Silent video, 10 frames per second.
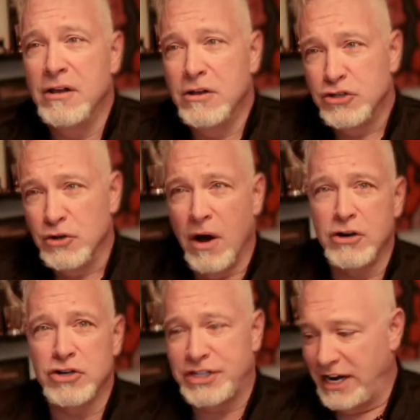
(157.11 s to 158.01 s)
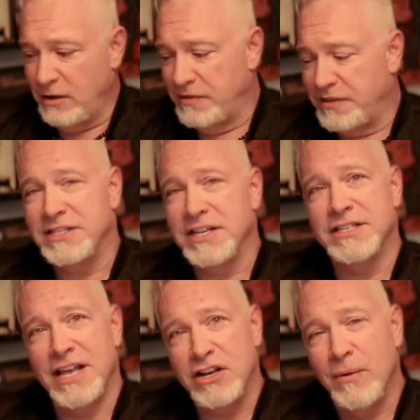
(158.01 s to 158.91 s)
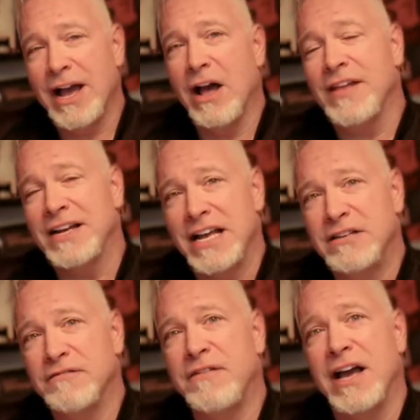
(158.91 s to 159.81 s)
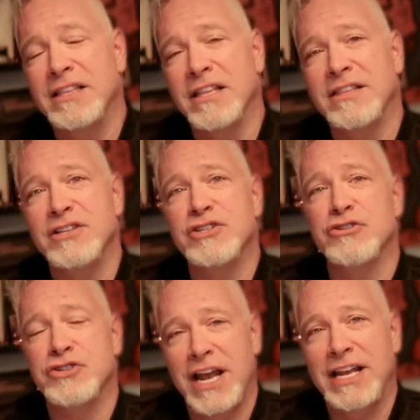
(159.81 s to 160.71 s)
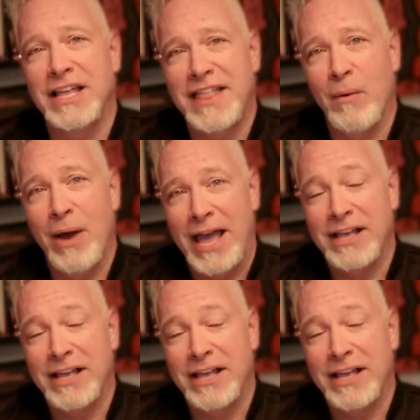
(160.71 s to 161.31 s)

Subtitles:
So understanding what this is, then going out and identifying the things that are standing in that way,